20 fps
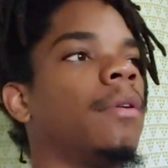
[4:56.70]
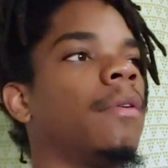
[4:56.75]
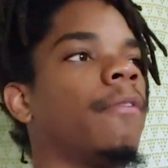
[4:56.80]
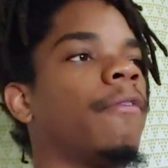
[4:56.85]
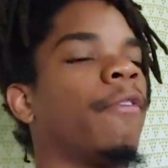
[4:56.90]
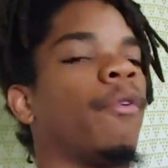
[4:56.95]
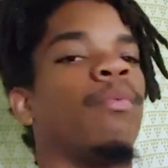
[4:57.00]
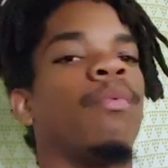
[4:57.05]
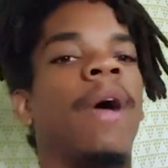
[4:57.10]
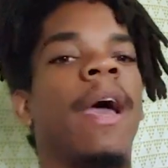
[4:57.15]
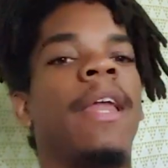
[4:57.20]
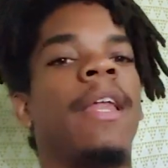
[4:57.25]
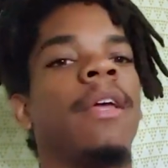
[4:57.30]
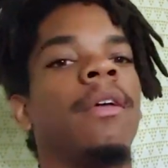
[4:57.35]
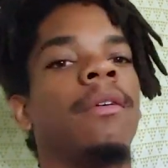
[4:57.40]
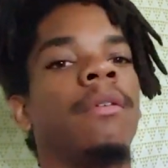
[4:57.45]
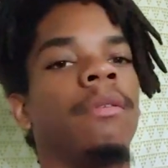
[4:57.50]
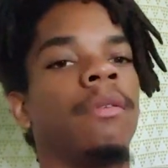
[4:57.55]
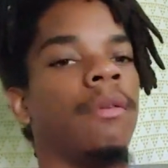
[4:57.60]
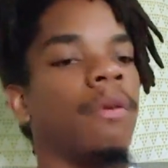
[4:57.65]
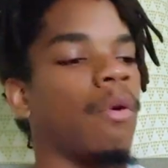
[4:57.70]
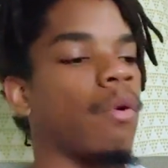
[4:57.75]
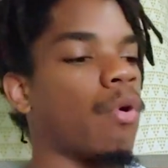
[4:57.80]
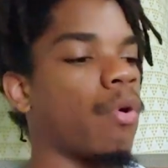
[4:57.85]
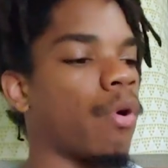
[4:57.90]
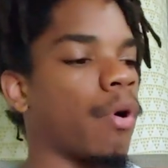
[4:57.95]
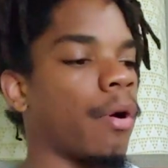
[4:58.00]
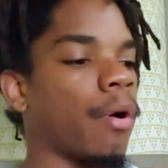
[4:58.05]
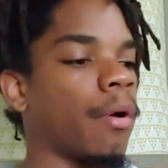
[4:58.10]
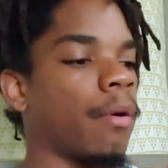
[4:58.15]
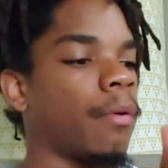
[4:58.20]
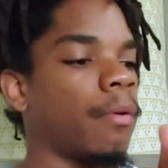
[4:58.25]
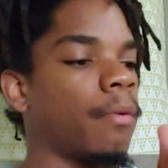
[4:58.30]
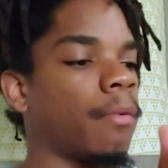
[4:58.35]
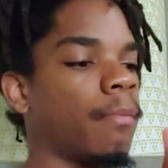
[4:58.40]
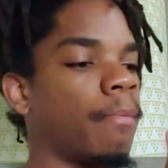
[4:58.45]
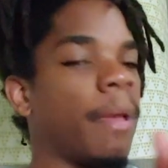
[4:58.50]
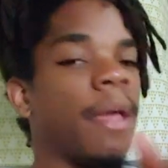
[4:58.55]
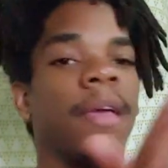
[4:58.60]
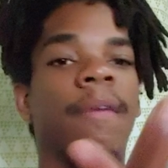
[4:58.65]
for writing or
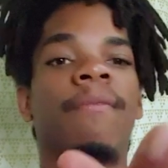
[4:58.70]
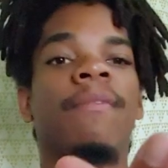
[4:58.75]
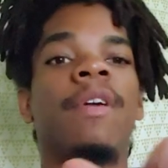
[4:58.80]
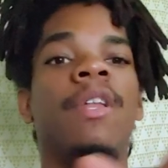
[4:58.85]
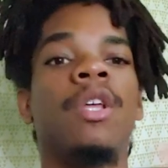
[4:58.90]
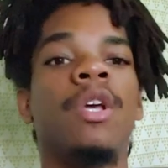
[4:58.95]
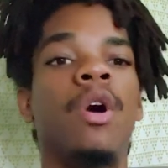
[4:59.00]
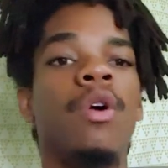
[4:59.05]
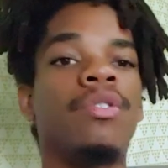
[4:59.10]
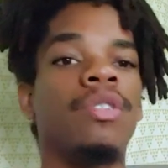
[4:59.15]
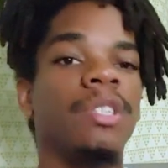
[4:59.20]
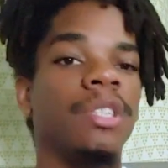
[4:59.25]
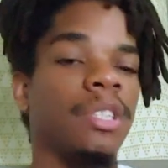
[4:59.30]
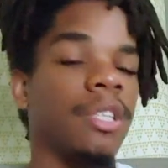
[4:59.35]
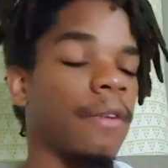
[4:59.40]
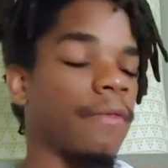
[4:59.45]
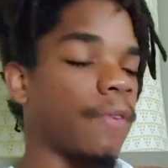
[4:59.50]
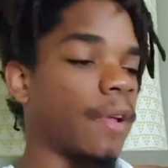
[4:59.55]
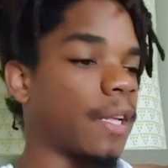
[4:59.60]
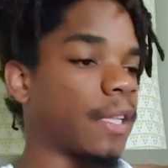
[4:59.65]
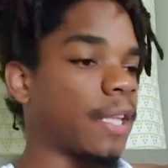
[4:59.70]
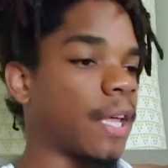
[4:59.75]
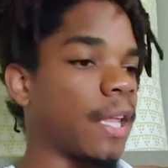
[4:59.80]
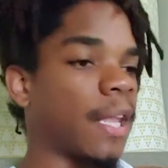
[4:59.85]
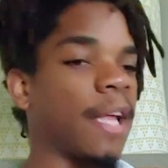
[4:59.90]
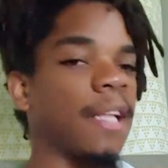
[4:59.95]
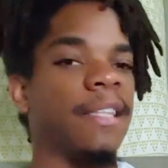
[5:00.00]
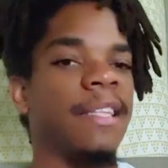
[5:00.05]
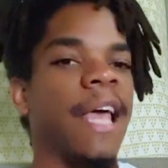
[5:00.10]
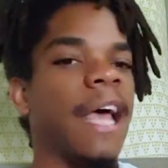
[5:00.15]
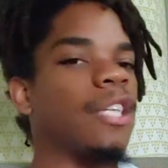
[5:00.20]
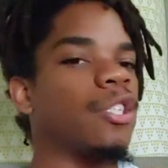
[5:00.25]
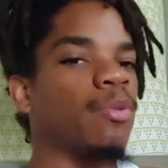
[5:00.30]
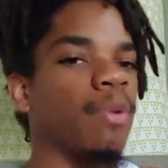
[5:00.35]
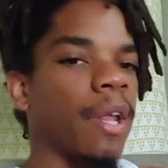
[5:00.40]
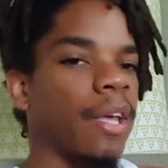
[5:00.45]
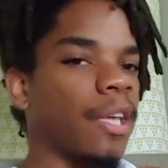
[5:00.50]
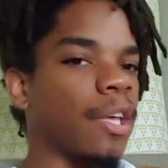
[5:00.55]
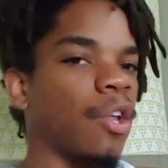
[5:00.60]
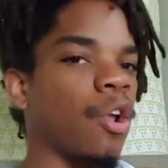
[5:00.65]
making videos and stuff like that. Like that's
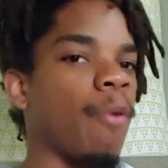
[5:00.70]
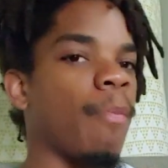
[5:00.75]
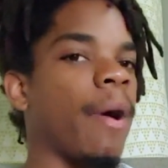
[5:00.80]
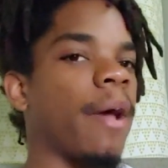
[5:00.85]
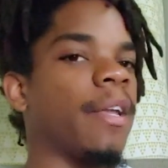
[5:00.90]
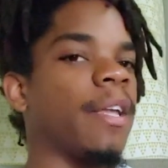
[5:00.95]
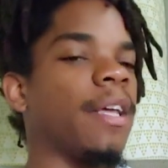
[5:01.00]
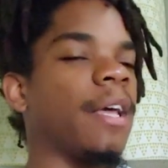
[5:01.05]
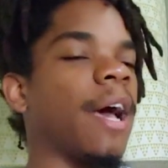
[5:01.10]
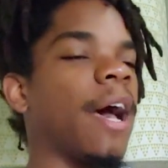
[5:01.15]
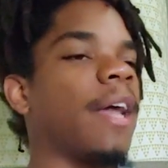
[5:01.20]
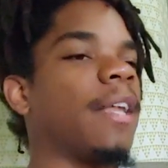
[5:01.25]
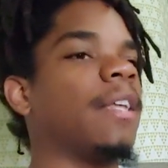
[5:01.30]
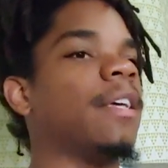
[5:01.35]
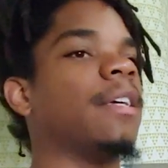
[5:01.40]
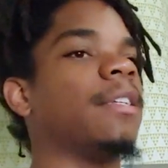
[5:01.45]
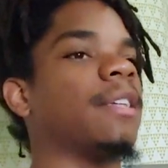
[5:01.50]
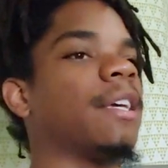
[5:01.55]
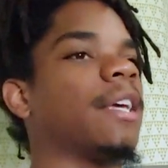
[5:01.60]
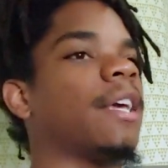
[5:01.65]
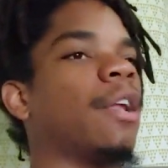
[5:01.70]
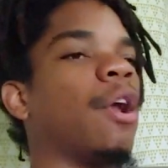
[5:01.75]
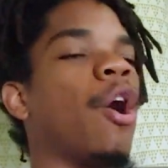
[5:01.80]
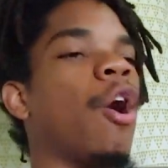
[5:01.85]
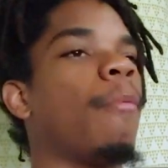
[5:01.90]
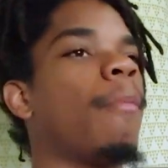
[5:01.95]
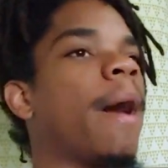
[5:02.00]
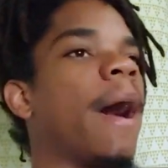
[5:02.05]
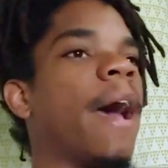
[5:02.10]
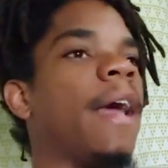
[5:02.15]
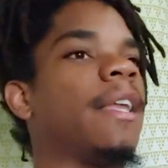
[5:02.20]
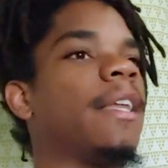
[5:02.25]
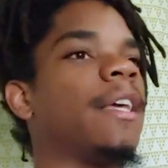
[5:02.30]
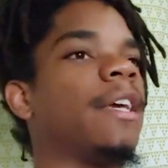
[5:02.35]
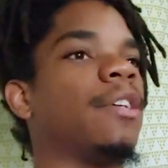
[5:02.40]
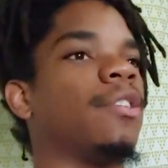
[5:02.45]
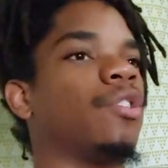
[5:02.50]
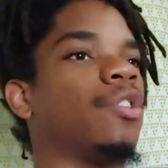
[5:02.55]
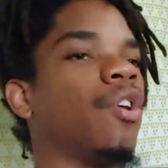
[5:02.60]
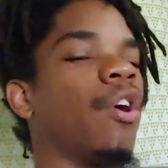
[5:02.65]
when I get all my ideas. I get all my
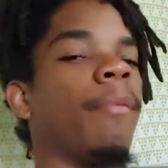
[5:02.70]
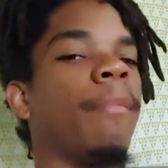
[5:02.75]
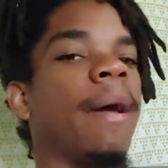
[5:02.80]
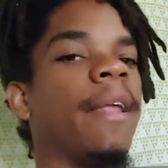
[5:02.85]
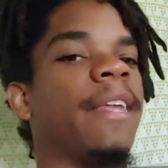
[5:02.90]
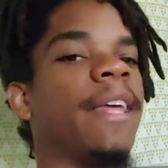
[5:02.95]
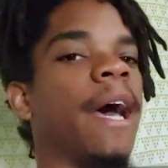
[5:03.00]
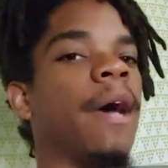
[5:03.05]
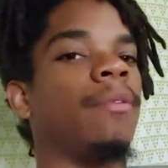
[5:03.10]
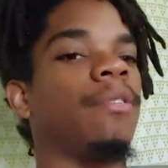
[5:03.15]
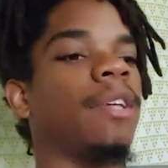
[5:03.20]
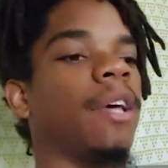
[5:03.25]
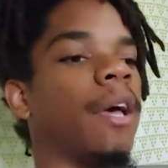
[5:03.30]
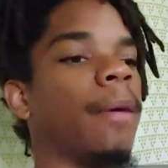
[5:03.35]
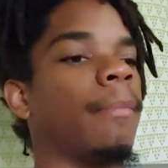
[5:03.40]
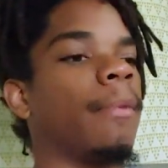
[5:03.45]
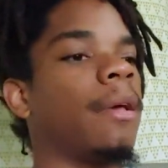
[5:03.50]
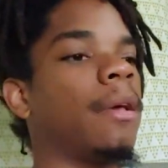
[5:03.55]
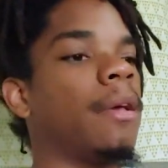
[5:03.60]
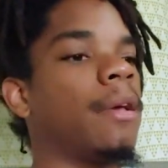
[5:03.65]
ideas during my downtime.